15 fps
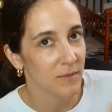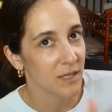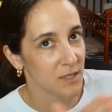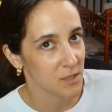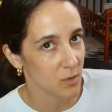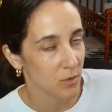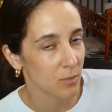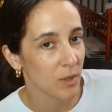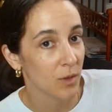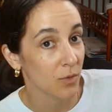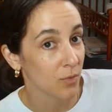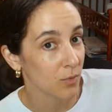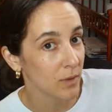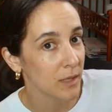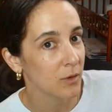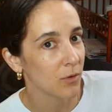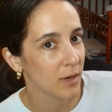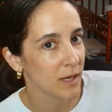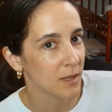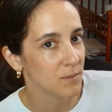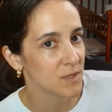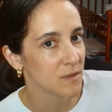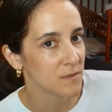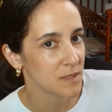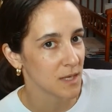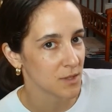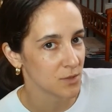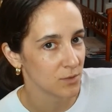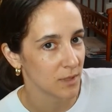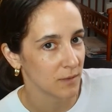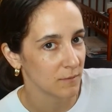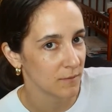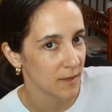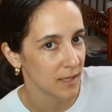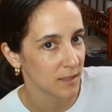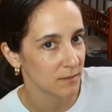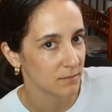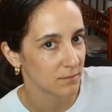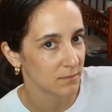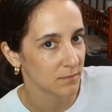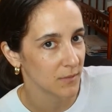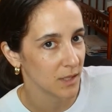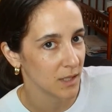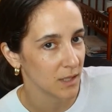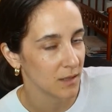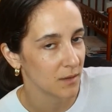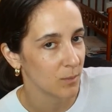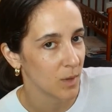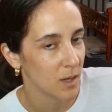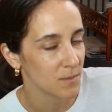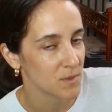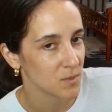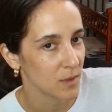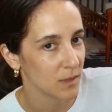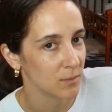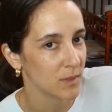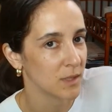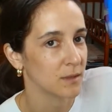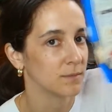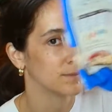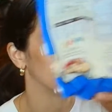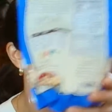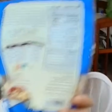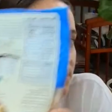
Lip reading: And so it'd be 3 grams of saturated fat in the Bob's Red Mill.